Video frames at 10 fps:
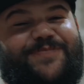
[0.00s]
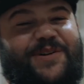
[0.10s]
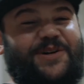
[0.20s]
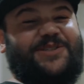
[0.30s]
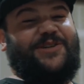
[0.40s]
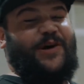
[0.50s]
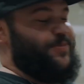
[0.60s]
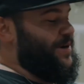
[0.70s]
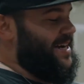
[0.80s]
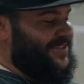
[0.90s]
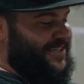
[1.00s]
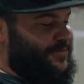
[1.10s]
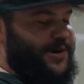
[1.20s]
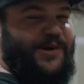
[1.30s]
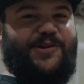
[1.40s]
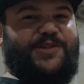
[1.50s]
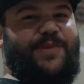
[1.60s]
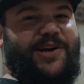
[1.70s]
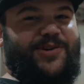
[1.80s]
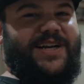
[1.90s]
It looks dope. Actually, this part looks
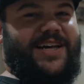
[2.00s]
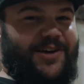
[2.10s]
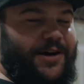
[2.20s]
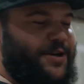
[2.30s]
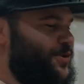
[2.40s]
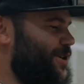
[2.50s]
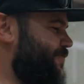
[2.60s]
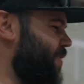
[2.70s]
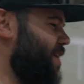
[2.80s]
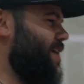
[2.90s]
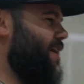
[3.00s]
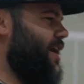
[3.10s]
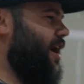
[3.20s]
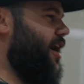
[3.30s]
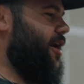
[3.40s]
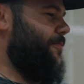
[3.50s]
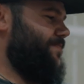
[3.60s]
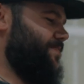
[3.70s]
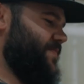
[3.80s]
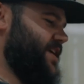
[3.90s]
better than I thought it would.
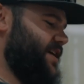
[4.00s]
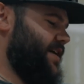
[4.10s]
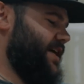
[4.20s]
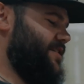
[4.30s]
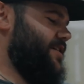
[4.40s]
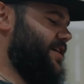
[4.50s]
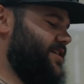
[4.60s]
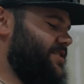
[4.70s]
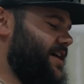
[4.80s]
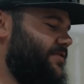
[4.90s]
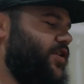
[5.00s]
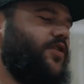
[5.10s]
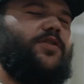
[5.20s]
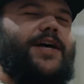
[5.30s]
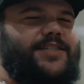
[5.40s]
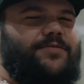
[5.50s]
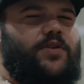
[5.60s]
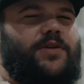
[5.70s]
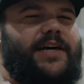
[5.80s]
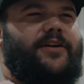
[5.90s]
It does have a little less of
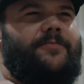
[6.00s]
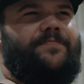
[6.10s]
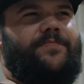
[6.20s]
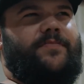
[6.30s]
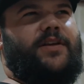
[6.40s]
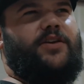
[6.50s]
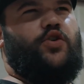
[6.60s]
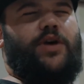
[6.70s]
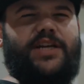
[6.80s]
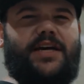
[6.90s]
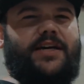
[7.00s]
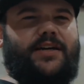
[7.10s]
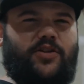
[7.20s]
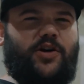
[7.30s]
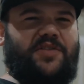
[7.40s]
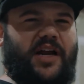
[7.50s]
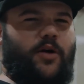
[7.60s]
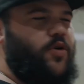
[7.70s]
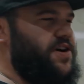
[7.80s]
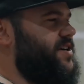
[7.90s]
the like gritty look that I
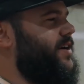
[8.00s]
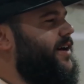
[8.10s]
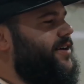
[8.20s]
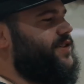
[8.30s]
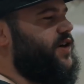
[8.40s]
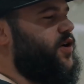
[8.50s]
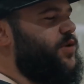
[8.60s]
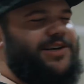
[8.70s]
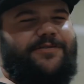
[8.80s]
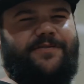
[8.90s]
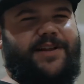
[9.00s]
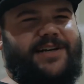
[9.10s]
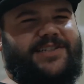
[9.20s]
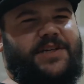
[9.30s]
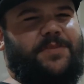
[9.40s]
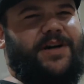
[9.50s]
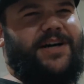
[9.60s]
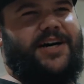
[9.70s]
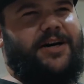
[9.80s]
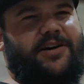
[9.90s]
want, so we're gonna flick some
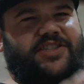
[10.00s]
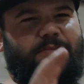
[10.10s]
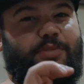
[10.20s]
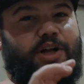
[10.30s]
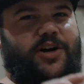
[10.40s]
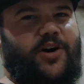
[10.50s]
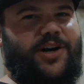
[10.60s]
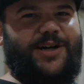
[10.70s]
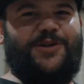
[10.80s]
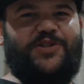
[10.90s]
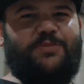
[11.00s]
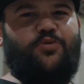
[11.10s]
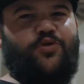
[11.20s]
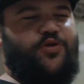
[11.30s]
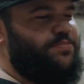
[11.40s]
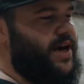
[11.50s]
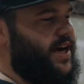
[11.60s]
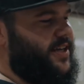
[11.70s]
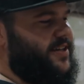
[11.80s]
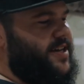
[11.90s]
blood on it, use some maroon
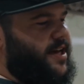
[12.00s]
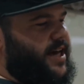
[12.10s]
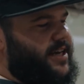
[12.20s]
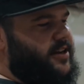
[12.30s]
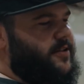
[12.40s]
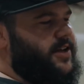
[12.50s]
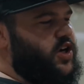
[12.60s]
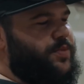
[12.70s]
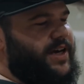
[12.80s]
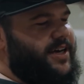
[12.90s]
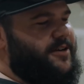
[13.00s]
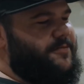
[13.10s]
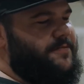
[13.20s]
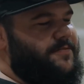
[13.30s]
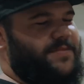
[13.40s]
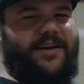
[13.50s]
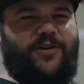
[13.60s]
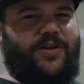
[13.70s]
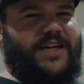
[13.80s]
paint, and get a little bit, make it a little